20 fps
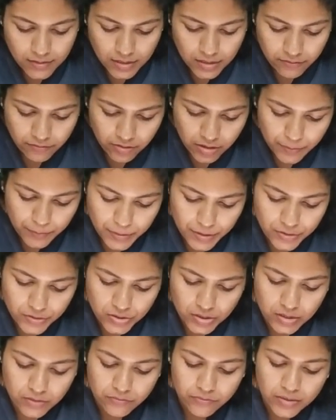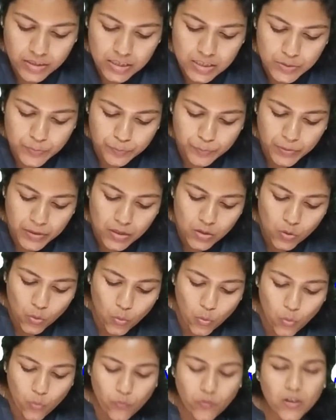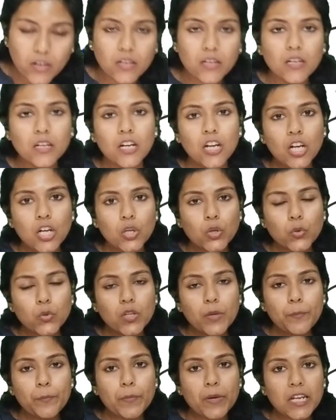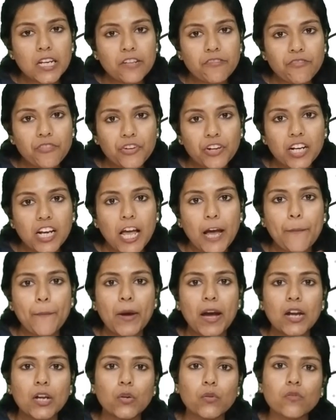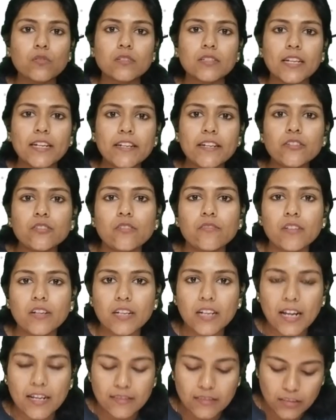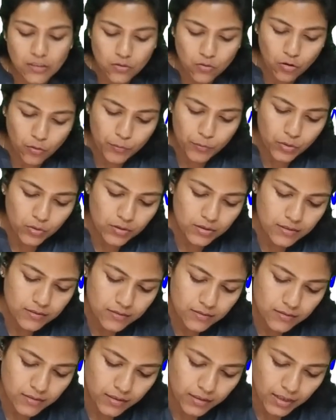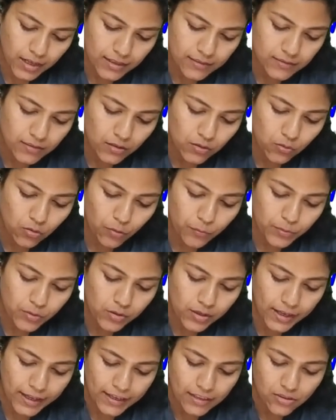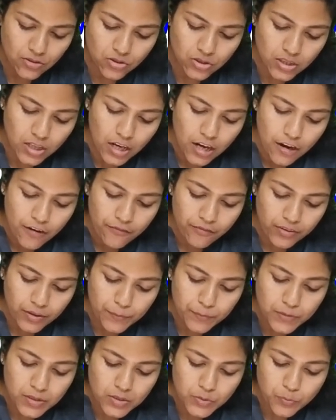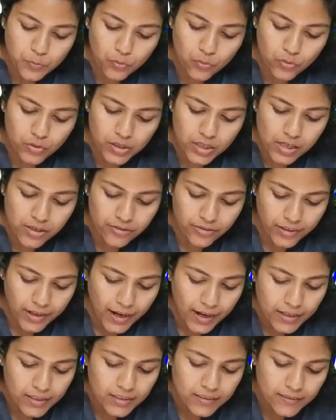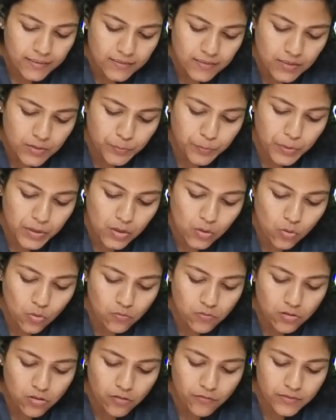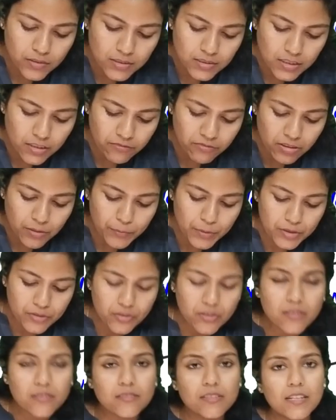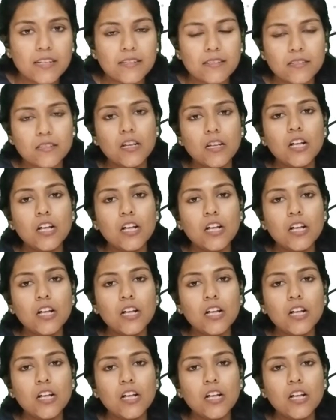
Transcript: inflammation will spill over to the peripheral hepatocytes of the classic lobule. This is the classic lobule edge. From this portal tract, there is a spillover of this inflammatory cells.